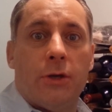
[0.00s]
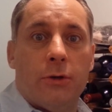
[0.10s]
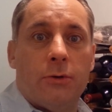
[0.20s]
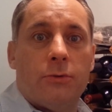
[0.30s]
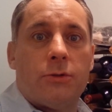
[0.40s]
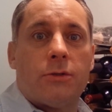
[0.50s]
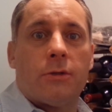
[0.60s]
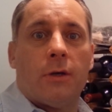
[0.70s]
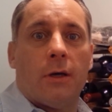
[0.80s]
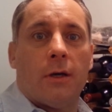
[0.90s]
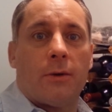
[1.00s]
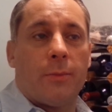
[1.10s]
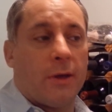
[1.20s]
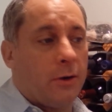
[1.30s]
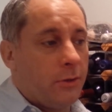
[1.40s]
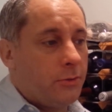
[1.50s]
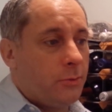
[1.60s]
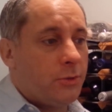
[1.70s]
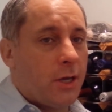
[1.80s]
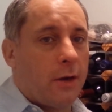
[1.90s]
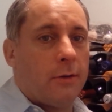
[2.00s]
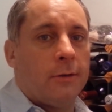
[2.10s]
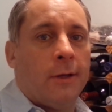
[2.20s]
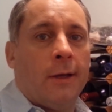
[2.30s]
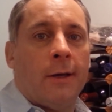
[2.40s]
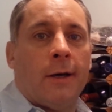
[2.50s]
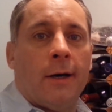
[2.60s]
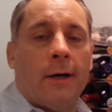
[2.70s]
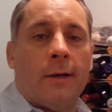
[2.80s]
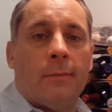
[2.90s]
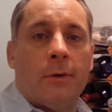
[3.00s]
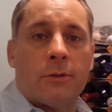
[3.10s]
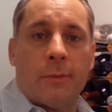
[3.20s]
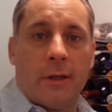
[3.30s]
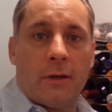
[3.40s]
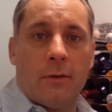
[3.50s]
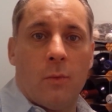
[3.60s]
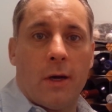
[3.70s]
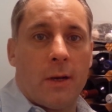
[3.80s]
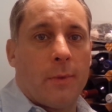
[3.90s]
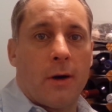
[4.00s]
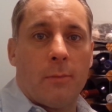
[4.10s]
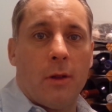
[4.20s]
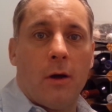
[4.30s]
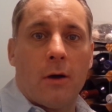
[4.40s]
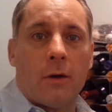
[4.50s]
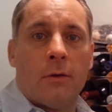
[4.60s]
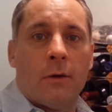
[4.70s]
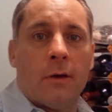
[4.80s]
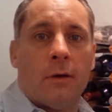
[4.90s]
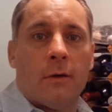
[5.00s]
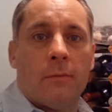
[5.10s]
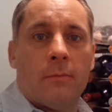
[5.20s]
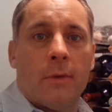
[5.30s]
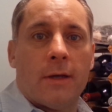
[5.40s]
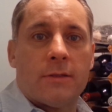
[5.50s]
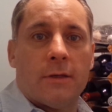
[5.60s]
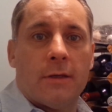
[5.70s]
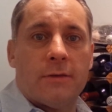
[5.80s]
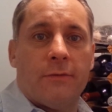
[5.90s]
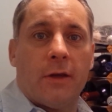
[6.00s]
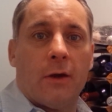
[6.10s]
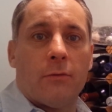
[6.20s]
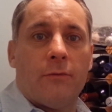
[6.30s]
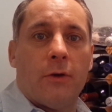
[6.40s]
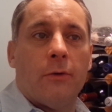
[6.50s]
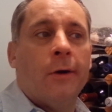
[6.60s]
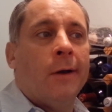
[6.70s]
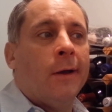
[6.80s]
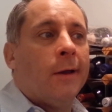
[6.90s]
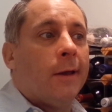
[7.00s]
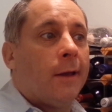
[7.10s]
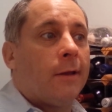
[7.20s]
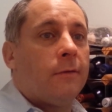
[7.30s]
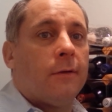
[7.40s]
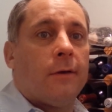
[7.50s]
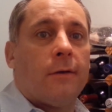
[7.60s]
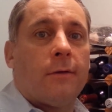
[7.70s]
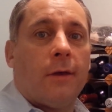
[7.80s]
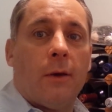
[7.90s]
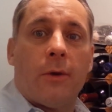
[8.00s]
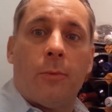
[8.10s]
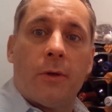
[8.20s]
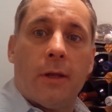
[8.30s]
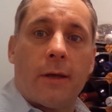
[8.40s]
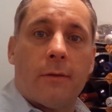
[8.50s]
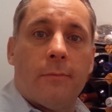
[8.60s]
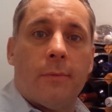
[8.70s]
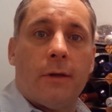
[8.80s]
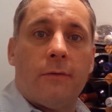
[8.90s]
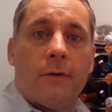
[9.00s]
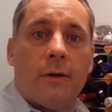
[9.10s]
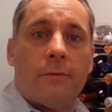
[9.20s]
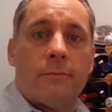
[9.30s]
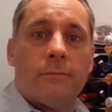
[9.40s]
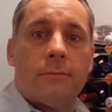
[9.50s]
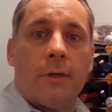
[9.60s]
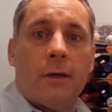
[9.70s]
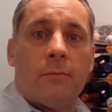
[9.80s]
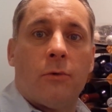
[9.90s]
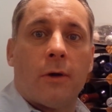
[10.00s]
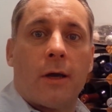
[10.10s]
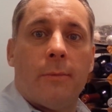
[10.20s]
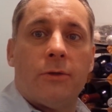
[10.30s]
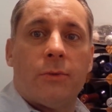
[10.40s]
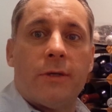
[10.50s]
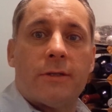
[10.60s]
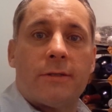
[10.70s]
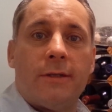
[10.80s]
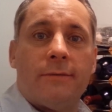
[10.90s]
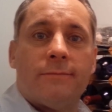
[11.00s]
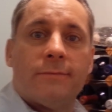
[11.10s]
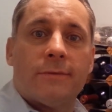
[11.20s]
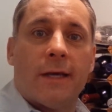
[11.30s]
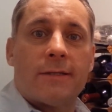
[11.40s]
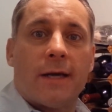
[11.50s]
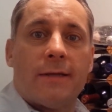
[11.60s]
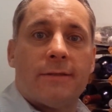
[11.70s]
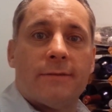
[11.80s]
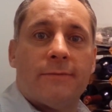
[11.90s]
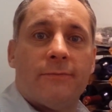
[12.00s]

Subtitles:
use. It'll be on our YouTube channel. Ultimately, it'll wind up on our blog as a video review. And yeah, we hope you like them. But yeah, more to come in 2016. Thanks, guys.